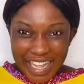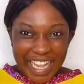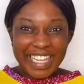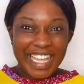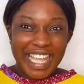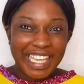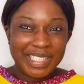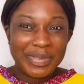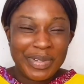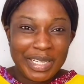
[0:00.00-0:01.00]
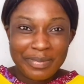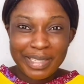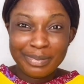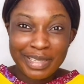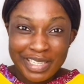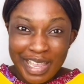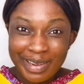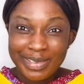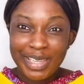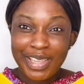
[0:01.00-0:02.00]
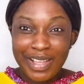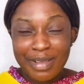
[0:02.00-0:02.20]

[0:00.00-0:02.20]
Hi guys, welcome back to my channel. It's the Girl Up.